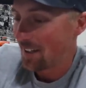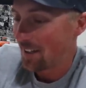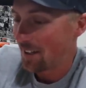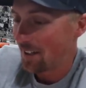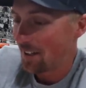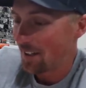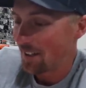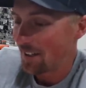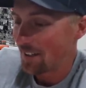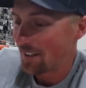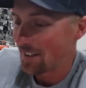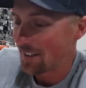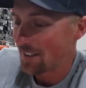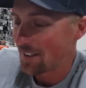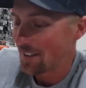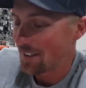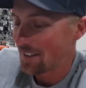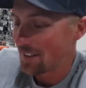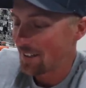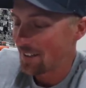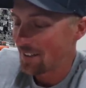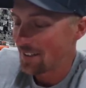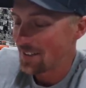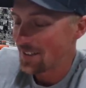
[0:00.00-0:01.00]
Uh,
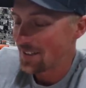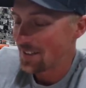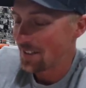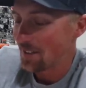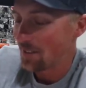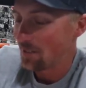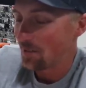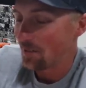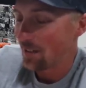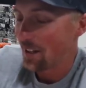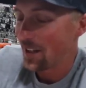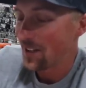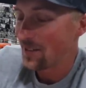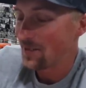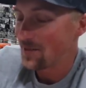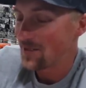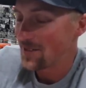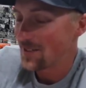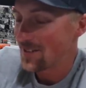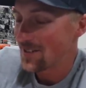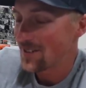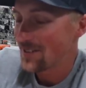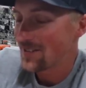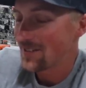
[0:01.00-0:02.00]
so that
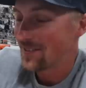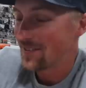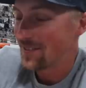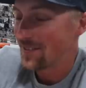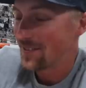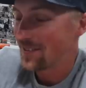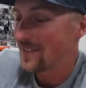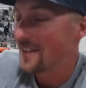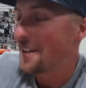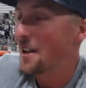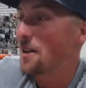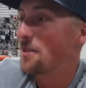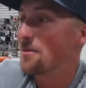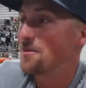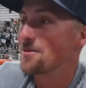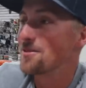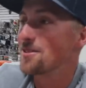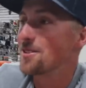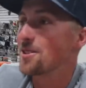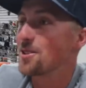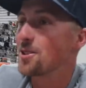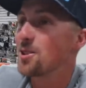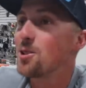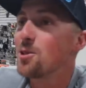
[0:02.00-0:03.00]
was, that was
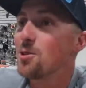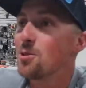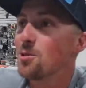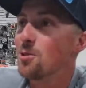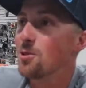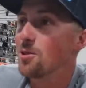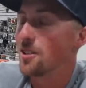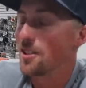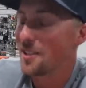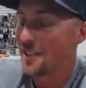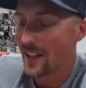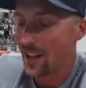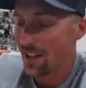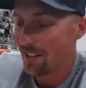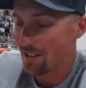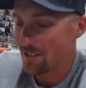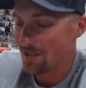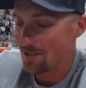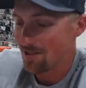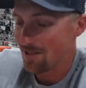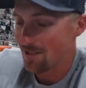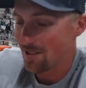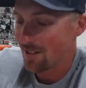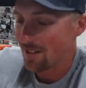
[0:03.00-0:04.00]
a cool
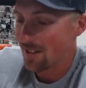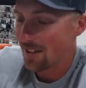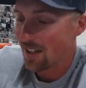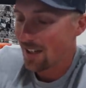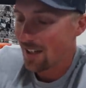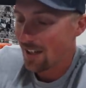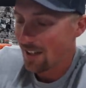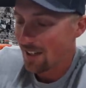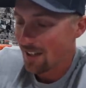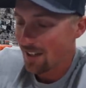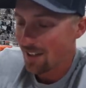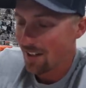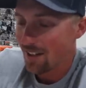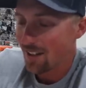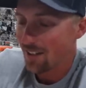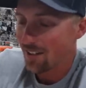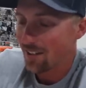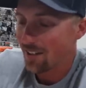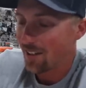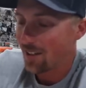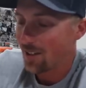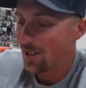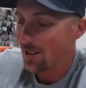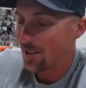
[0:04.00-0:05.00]
analogy uh,
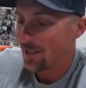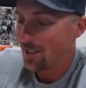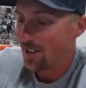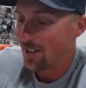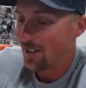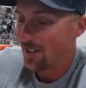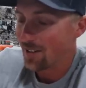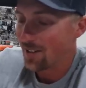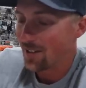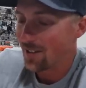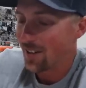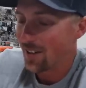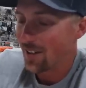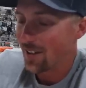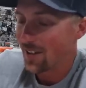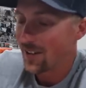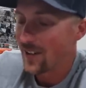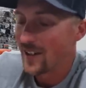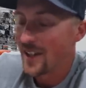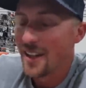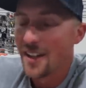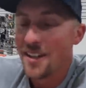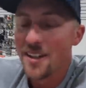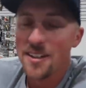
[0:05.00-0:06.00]
that I heard the other day
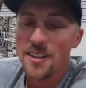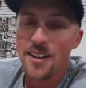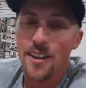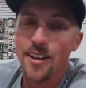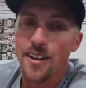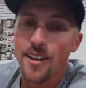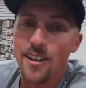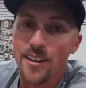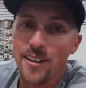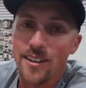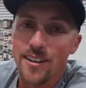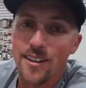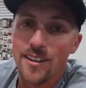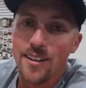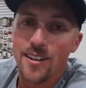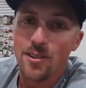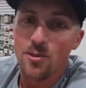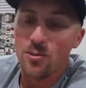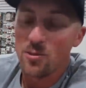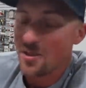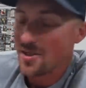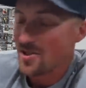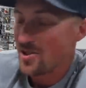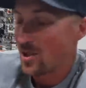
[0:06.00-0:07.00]
and I
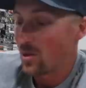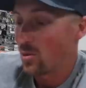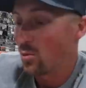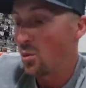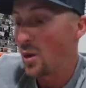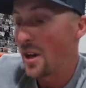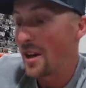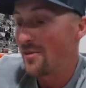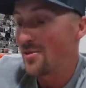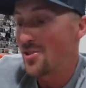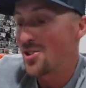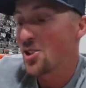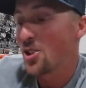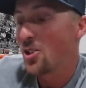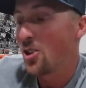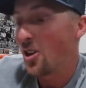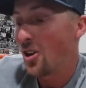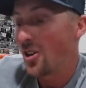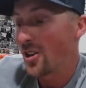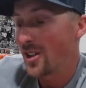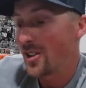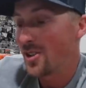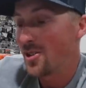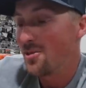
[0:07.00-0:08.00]
want to share whatever's
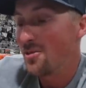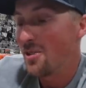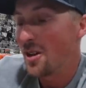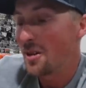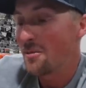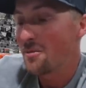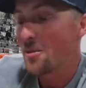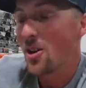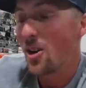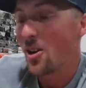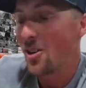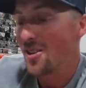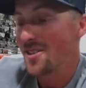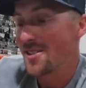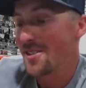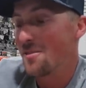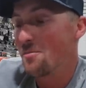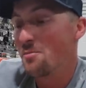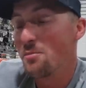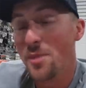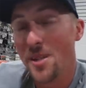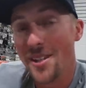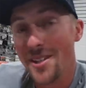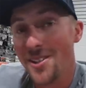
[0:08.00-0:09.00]
clogging you up,
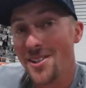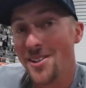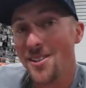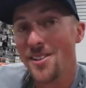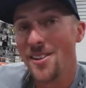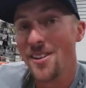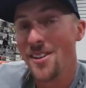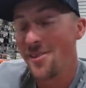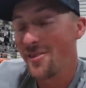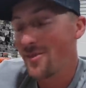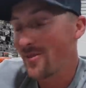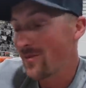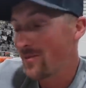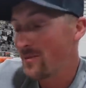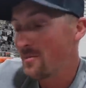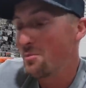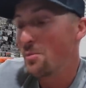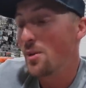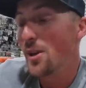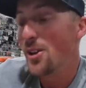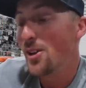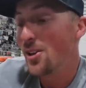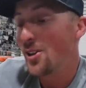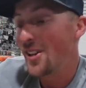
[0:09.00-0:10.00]
causing bitterness,
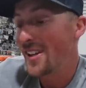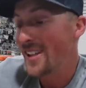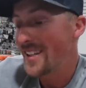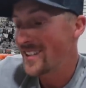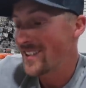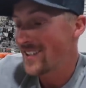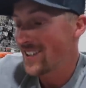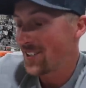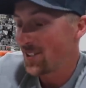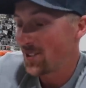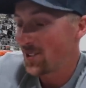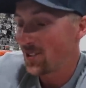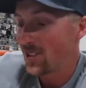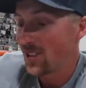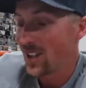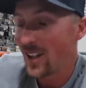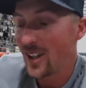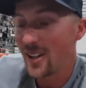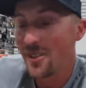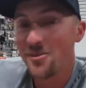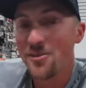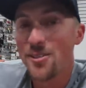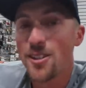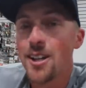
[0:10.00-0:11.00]
bitterness in your
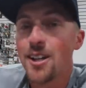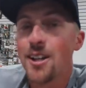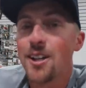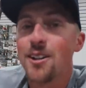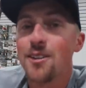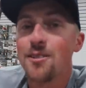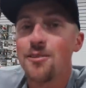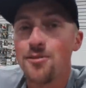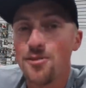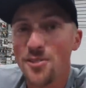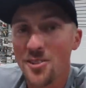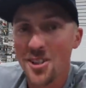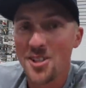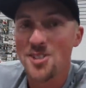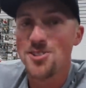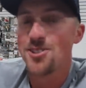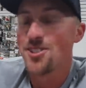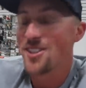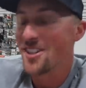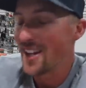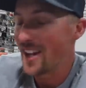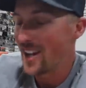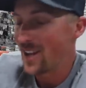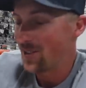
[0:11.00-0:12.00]
life. Flush
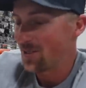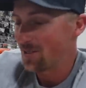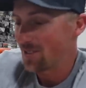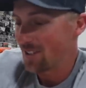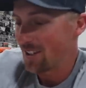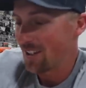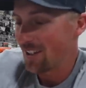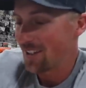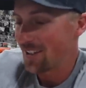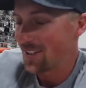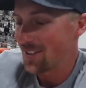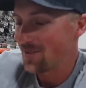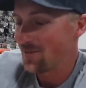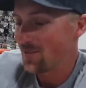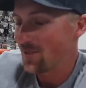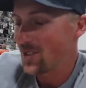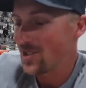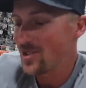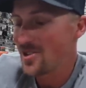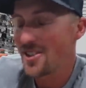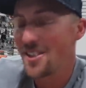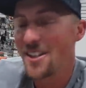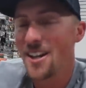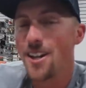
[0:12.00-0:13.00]
it out, guys.
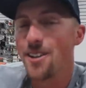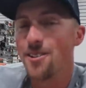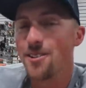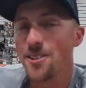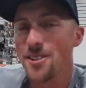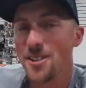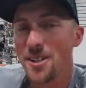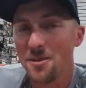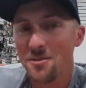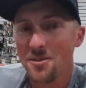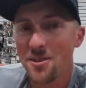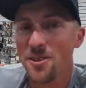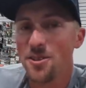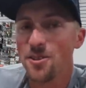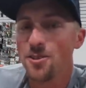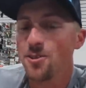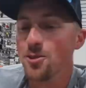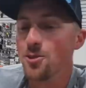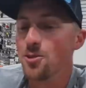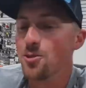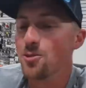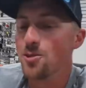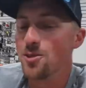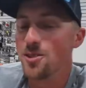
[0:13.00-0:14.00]
Flush it out. Come to the
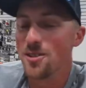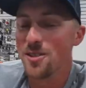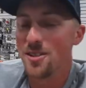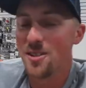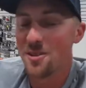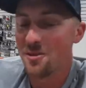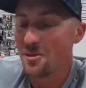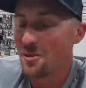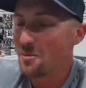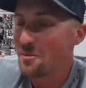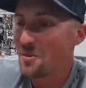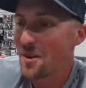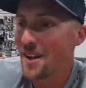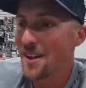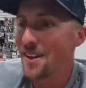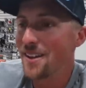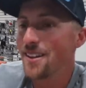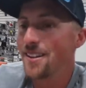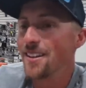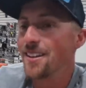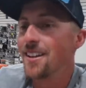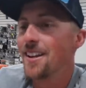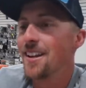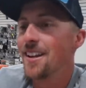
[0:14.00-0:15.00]
Lord,
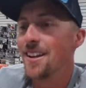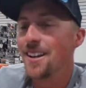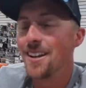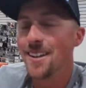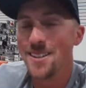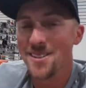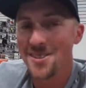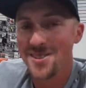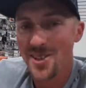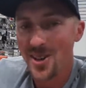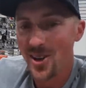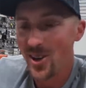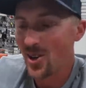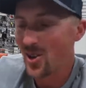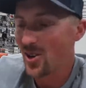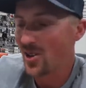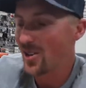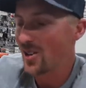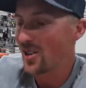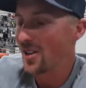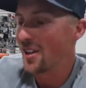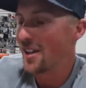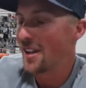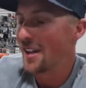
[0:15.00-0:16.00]
repent, and
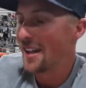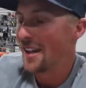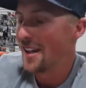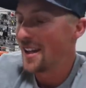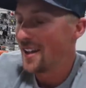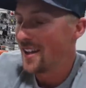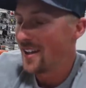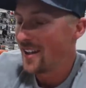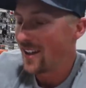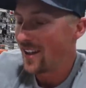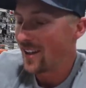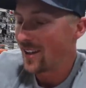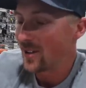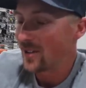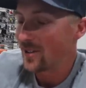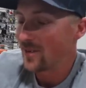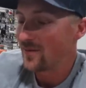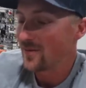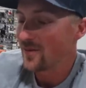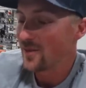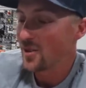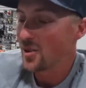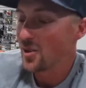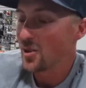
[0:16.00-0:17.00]
turn. Uh,
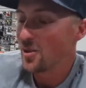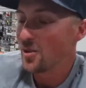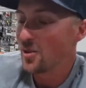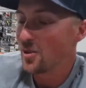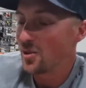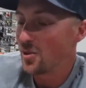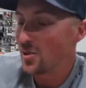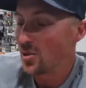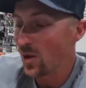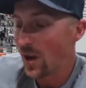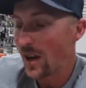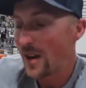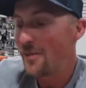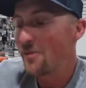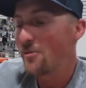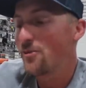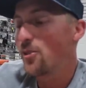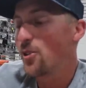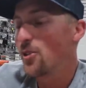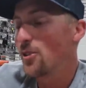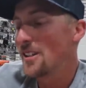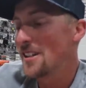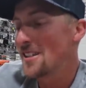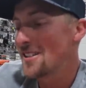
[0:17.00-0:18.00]

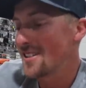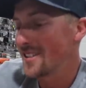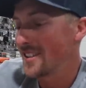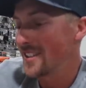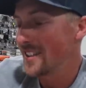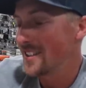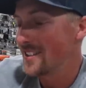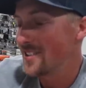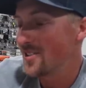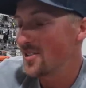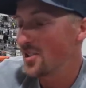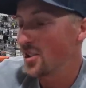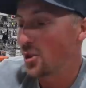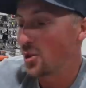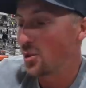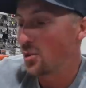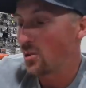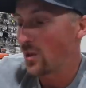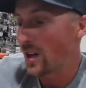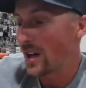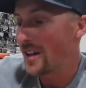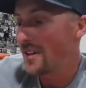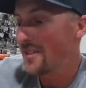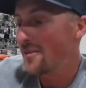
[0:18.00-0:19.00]
gratefulness leads to
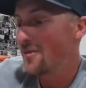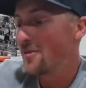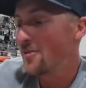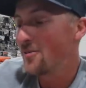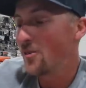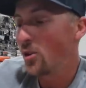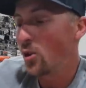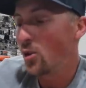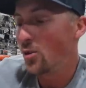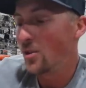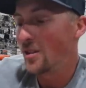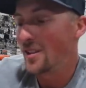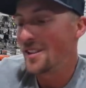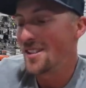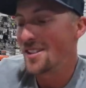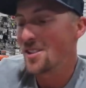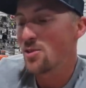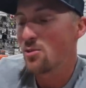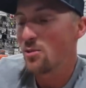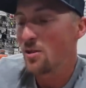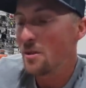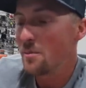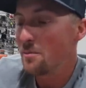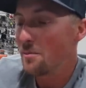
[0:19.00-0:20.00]
great fullness.
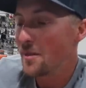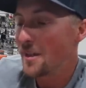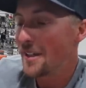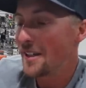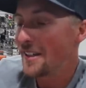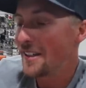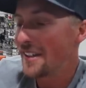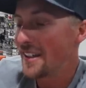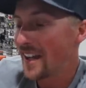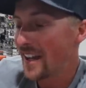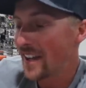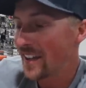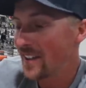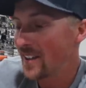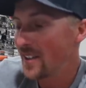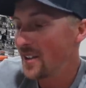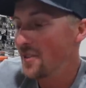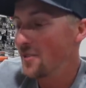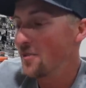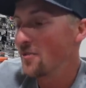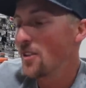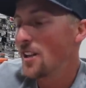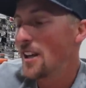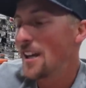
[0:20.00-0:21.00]
Quit being
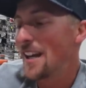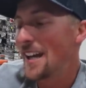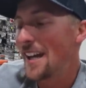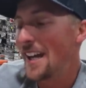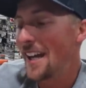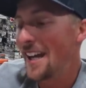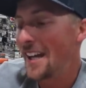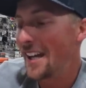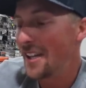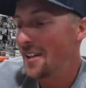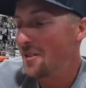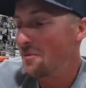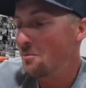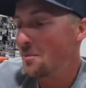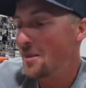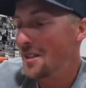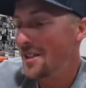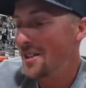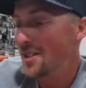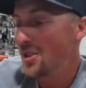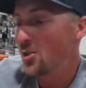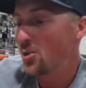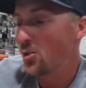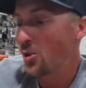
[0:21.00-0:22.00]
negative and
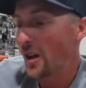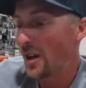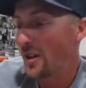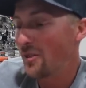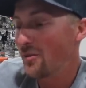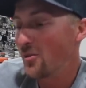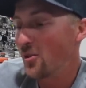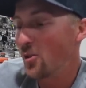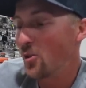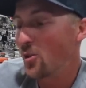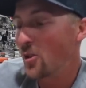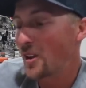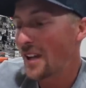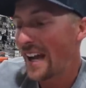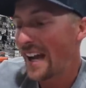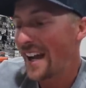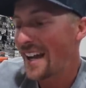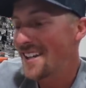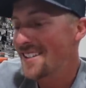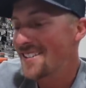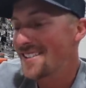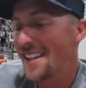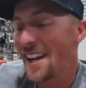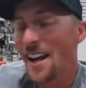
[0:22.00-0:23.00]
be grateful.
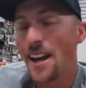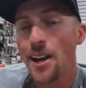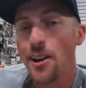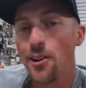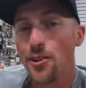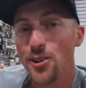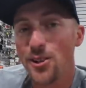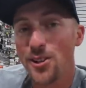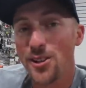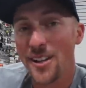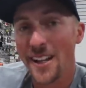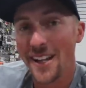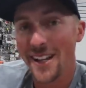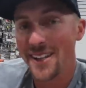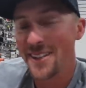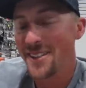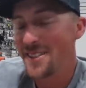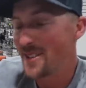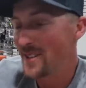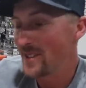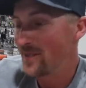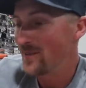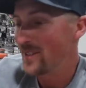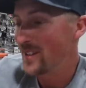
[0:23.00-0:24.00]
Cast out your
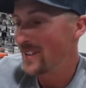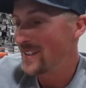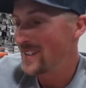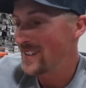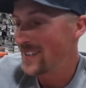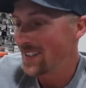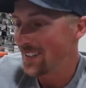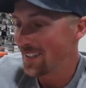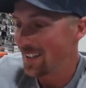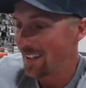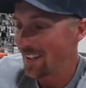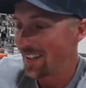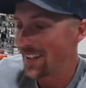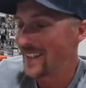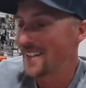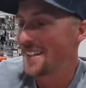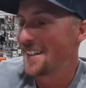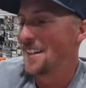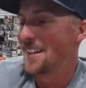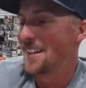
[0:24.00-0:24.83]
negativity today.